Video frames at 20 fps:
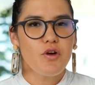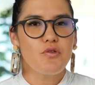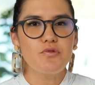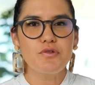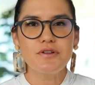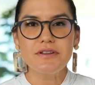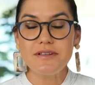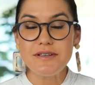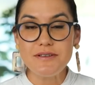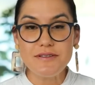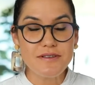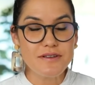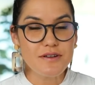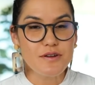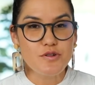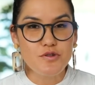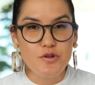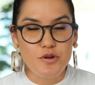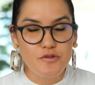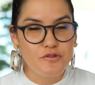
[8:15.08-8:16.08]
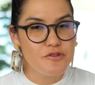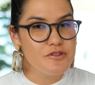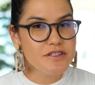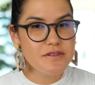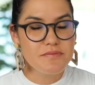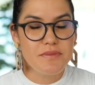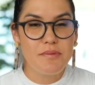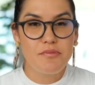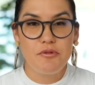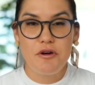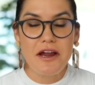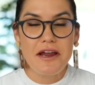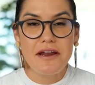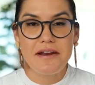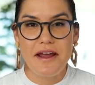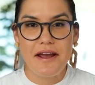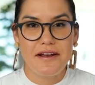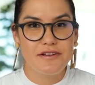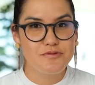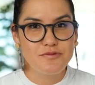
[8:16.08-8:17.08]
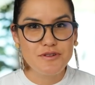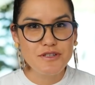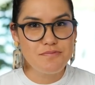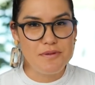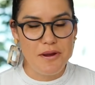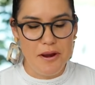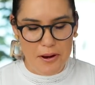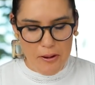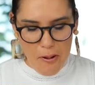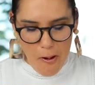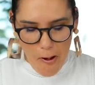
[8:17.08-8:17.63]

releasing endorphins in my brain as we speak.